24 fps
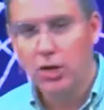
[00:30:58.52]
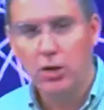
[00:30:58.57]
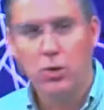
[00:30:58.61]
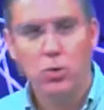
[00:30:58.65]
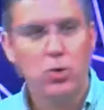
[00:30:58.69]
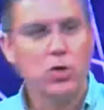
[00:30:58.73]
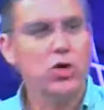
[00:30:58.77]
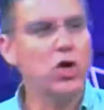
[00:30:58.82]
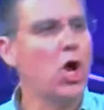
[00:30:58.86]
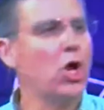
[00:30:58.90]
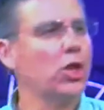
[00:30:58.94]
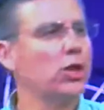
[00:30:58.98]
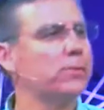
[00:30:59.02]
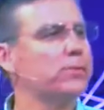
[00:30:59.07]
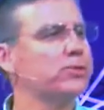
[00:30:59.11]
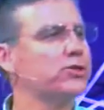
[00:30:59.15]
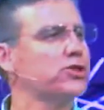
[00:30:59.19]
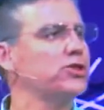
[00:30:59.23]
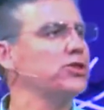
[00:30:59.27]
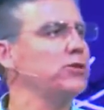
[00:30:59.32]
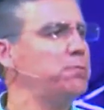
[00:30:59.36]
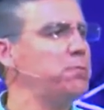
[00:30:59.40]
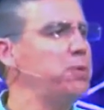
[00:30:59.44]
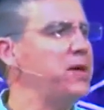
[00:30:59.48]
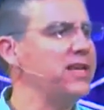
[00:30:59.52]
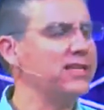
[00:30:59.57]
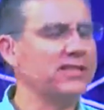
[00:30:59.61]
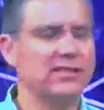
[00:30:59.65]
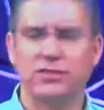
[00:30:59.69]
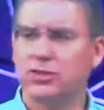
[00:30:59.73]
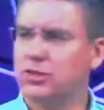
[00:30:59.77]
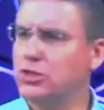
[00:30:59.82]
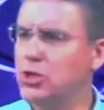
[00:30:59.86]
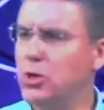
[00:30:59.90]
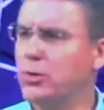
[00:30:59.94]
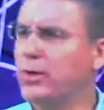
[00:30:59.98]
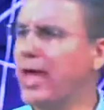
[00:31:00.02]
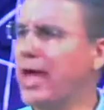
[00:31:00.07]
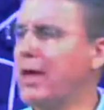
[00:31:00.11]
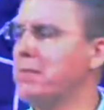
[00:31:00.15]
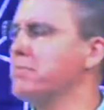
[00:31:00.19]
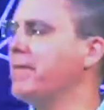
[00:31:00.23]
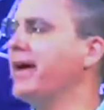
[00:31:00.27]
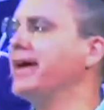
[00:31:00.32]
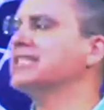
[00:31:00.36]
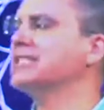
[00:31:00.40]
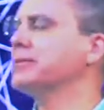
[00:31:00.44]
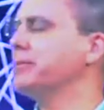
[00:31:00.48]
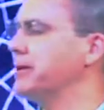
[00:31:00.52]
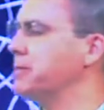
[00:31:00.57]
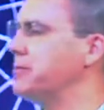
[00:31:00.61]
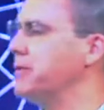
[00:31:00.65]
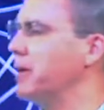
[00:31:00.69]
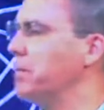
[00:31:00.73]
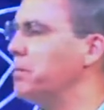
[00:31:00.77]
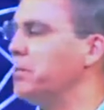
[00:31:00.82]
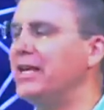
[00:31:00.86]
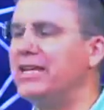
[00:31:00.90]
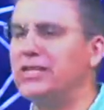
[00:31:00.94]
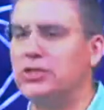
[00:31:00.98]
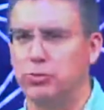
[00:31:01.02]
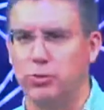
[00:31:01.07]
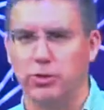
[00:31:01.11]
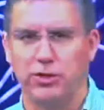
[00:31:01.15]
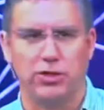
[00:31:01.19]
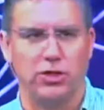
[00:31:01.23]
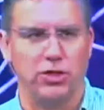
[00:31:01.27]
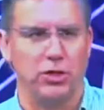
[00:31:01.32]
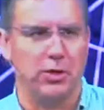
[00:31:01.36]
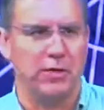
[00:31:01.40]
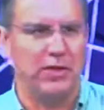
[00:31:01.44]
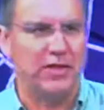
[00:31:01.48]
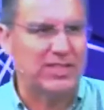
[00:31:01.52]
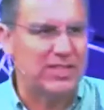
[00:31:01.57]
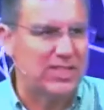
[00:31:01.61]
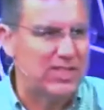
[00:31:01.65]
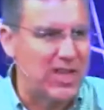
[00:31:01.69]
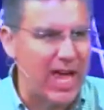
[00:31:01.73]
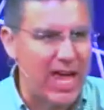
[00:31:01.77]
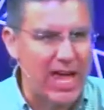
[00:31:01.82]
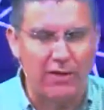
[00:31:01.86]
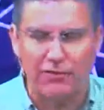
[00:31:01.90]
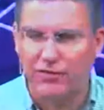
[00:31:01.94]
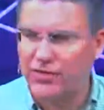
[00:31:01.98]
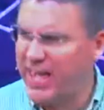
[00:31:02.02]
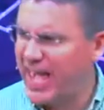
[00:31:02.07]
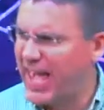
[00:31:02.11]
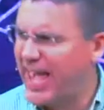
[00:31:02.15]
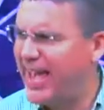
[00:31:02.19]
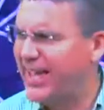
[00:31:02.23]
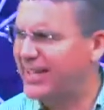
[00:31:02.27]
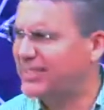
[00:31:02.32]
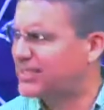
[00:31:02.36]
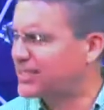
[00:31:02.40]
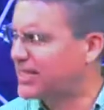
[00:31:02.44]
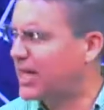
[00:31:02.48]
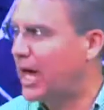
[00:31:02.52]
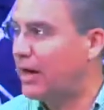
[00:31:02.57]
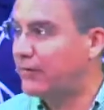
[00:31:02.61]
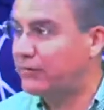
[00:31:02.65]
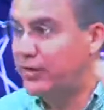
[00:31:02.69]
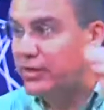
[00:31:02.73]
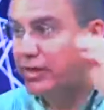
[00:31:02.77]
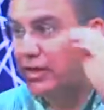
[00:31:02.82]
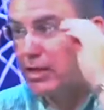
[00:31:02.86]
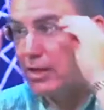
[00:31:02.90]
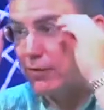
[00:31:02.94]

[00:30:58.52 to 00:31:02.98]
We're called to pursue peace. Listen, you can't make somebody be at peace with you. In this day of chaos, conflict, and